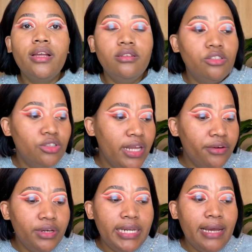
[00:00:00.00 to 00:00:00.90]
Today
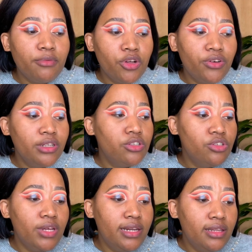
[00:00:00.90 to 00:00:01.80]
really I'm not going to do
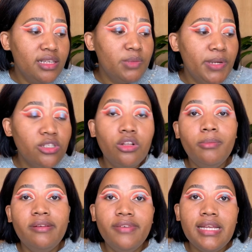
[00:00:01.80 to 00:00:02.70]
anything special on my
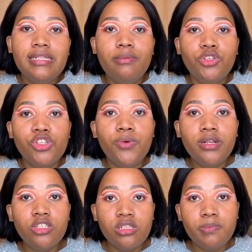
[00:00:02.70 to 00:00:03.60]
face. I'm just going to
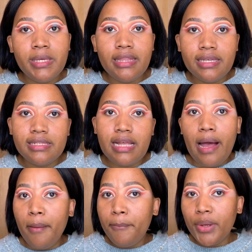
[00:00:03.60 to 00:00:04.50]
speed this up,
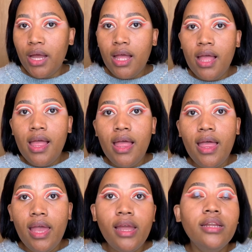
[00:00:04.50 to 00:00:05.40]

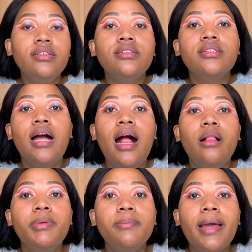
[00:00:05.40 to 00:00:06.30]
and I'll be
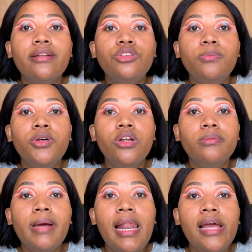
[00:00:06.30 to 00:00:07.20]
back to put on my
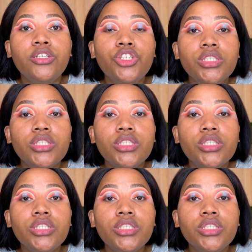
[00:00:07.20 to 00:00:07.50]
lashes.